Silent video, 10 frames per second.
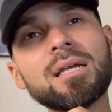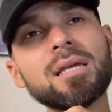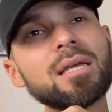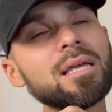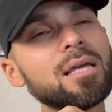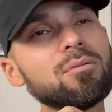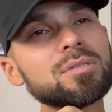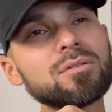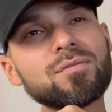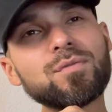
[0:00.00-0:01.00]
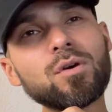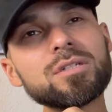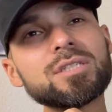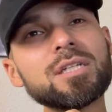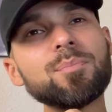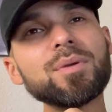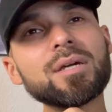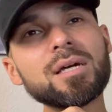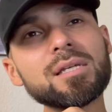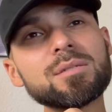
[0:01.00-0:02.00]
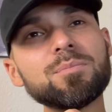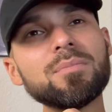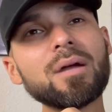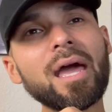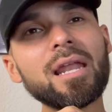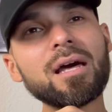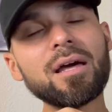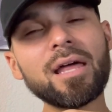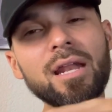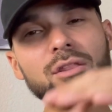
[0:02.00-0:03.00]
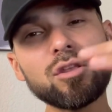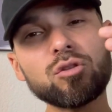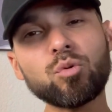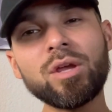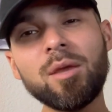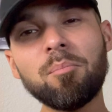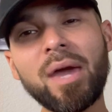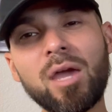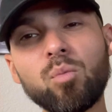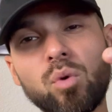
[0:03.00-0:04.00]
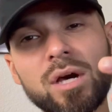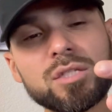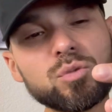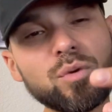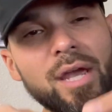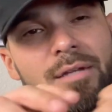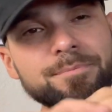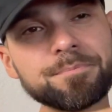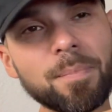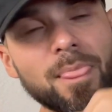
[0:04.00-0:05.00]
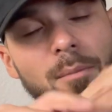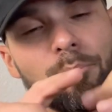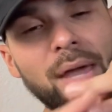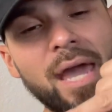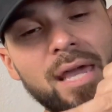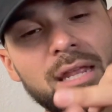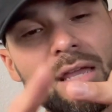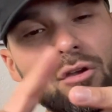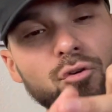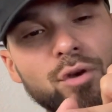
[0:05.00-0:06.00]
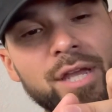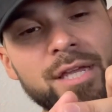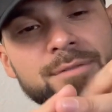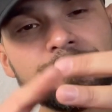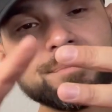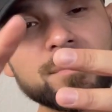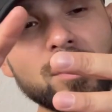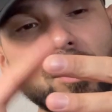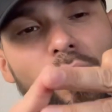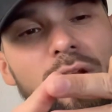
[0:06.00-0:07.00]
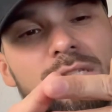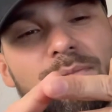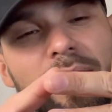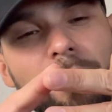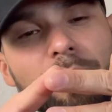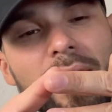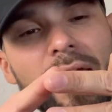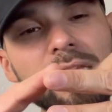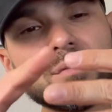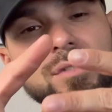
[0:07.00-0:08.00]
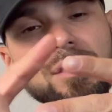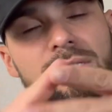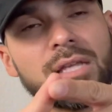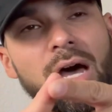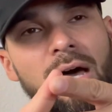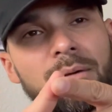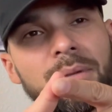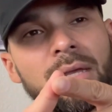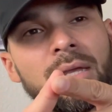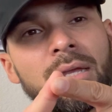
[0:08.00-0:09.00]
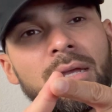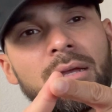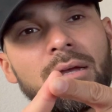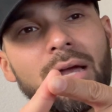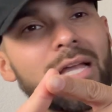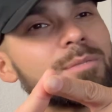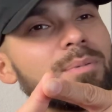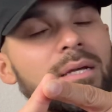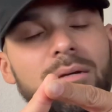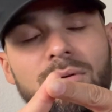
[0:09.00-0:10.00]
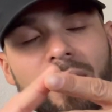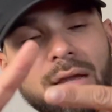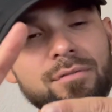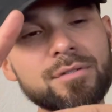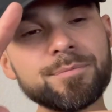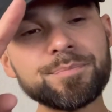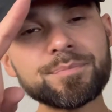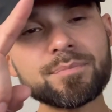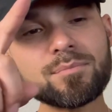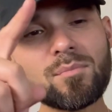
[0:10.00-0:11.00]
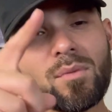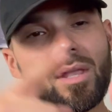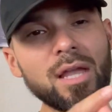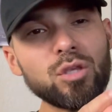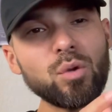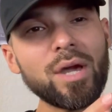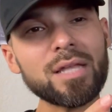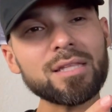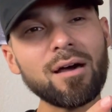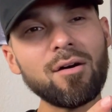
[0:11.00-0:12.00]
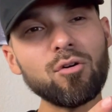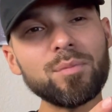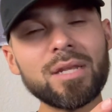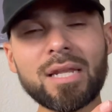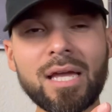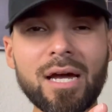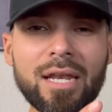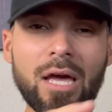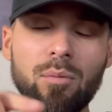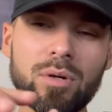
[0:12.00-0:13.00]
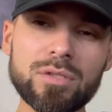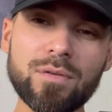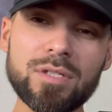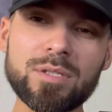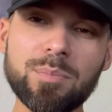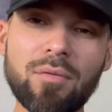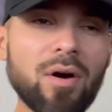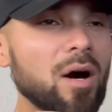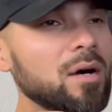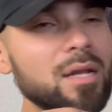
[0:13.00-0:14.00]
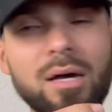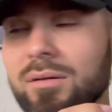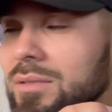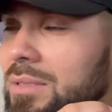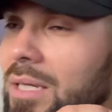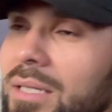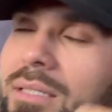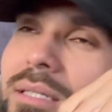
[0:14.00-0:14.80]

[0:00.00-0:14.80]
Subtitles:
It was unfortunate because out of the three main ones, right? Patty and Green, Curtis Blaze versus Tom Aspelin, whatever. And you got the homie Leon Edwards versus Bavall. And I was like,